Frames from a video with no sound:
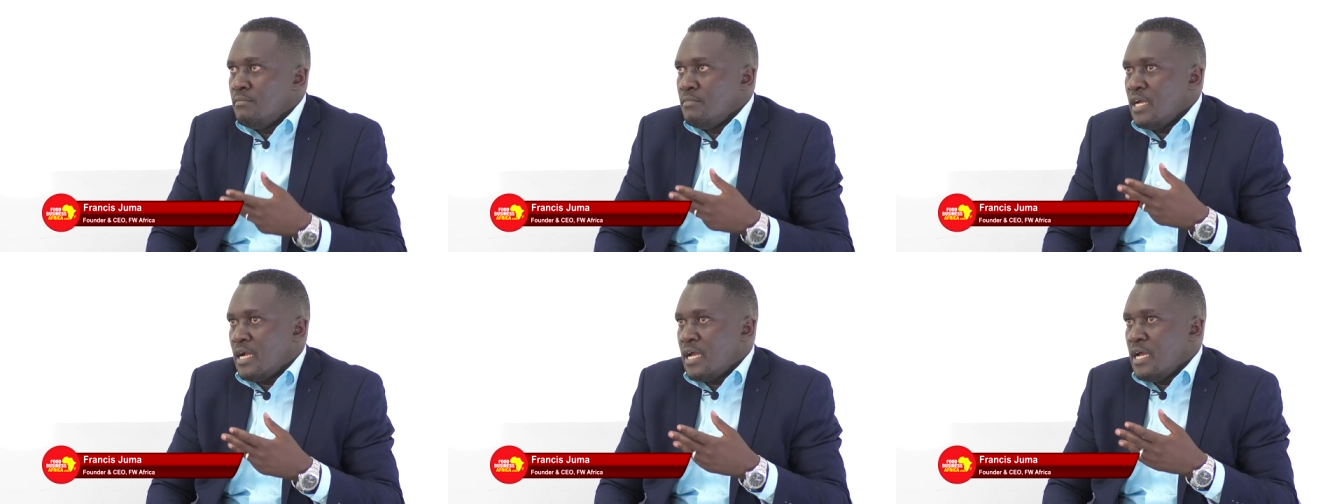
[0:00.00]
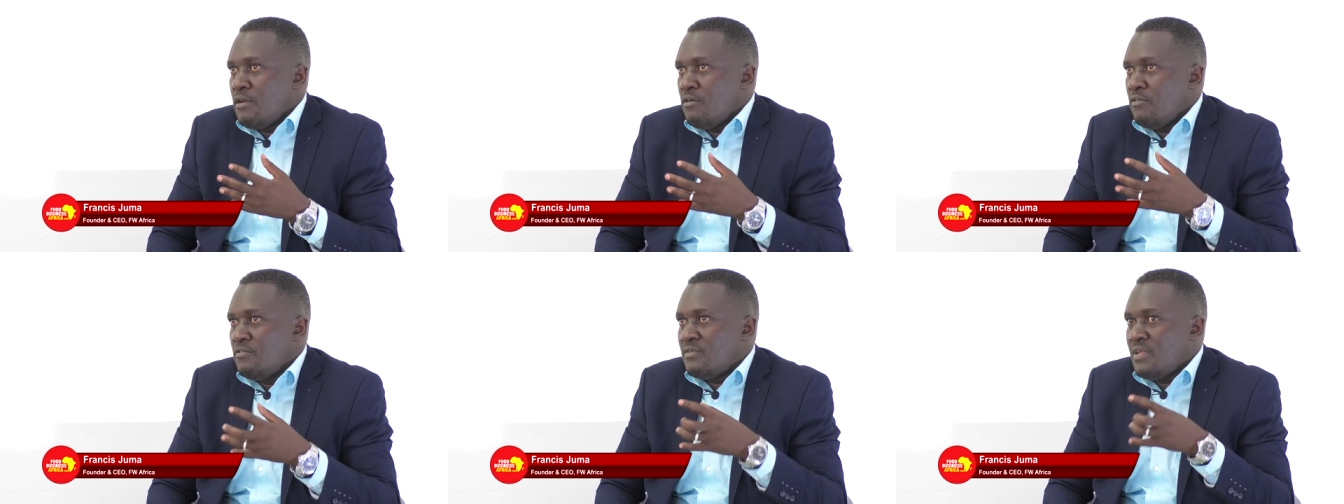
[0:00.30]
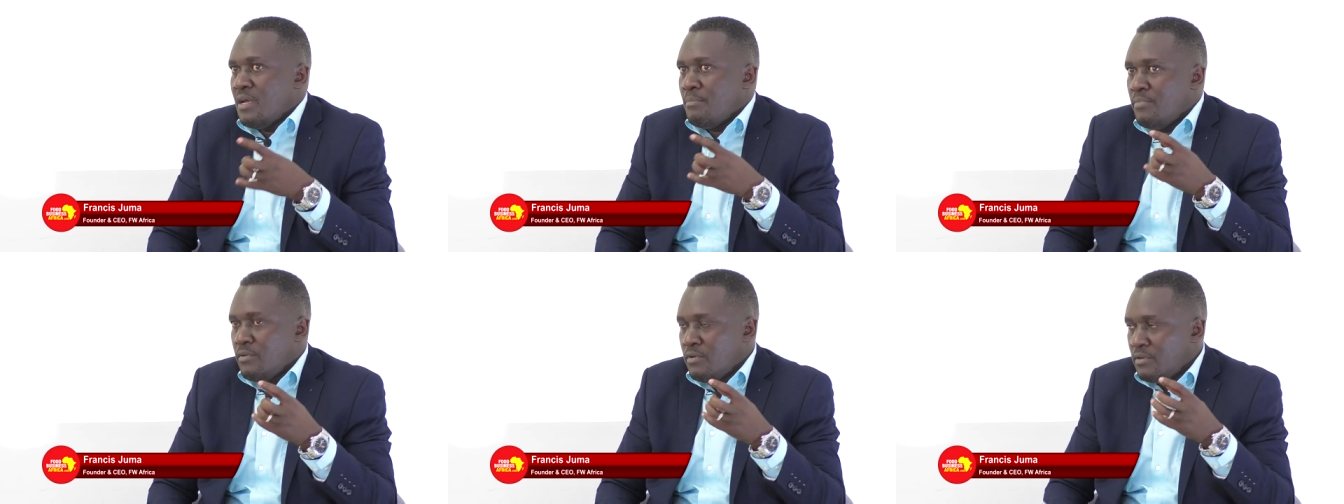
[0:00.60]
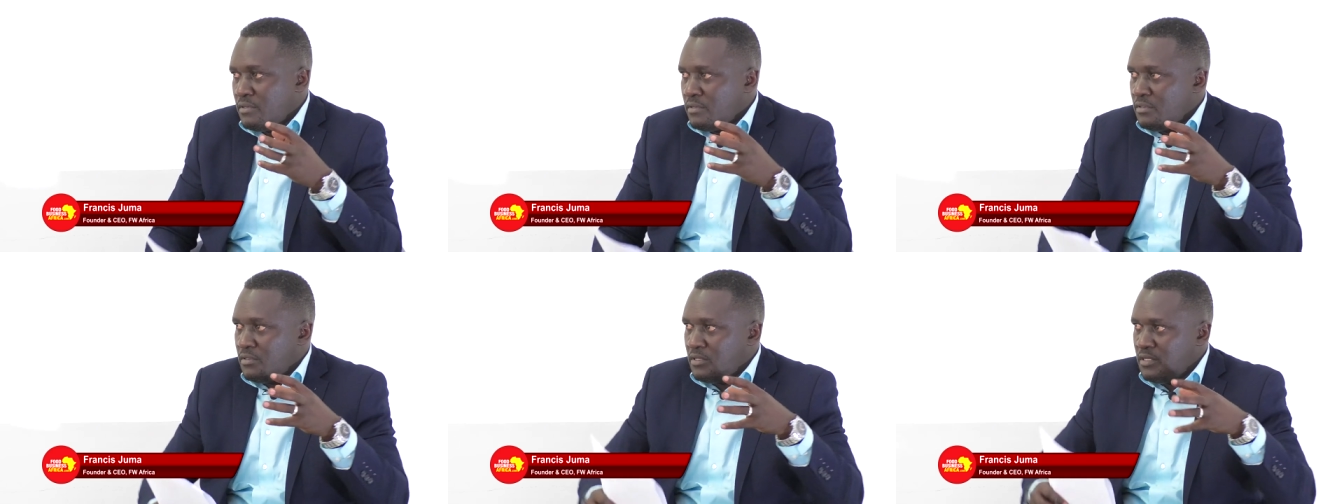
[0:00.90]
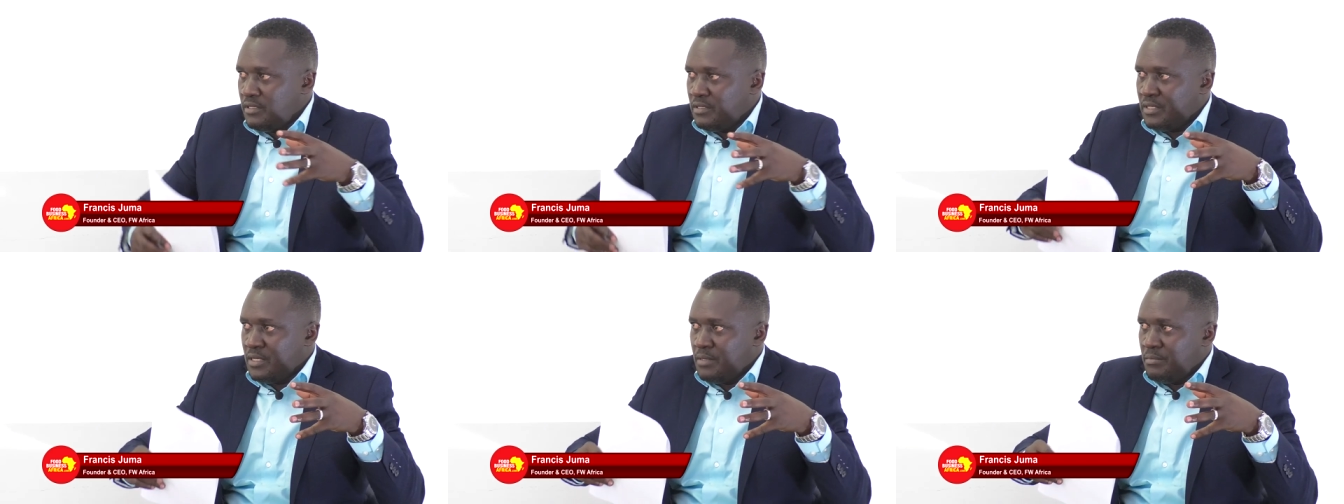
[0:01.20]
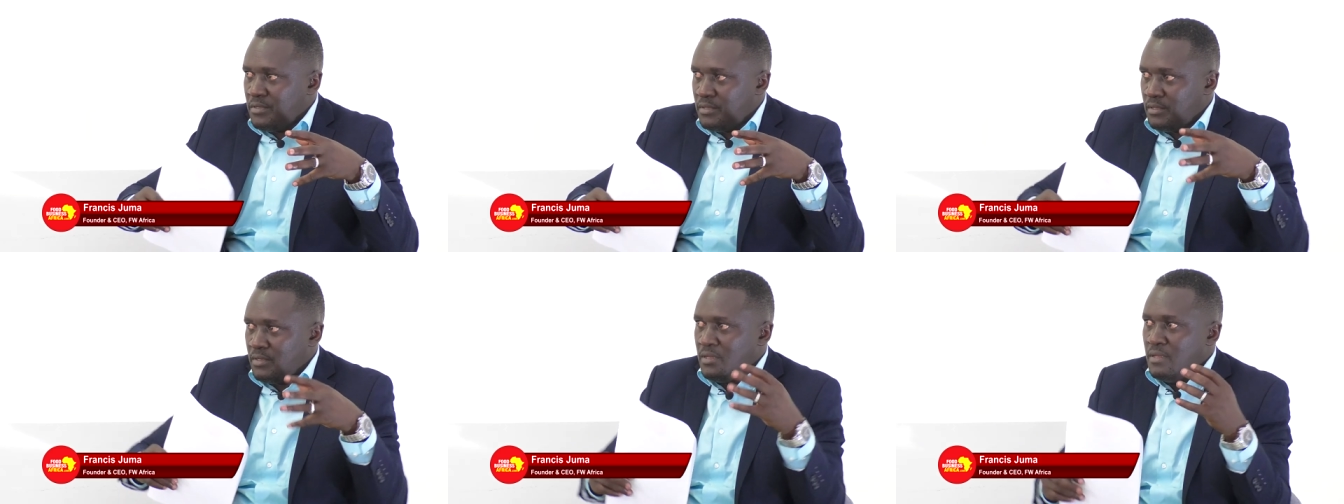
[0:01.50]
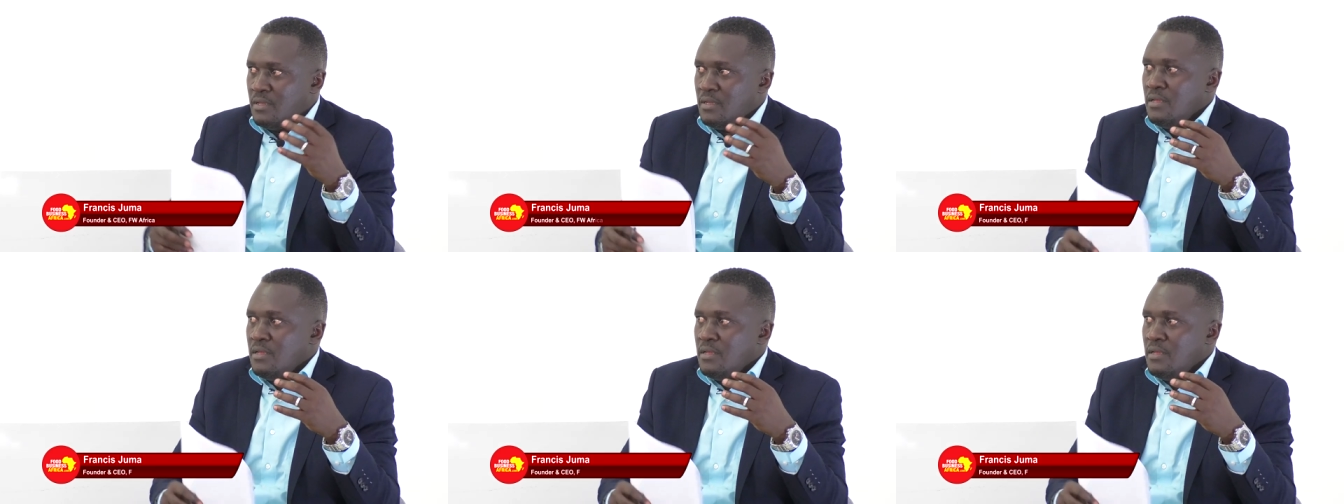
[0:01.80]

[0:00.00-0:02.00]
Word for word: the kind of support systems?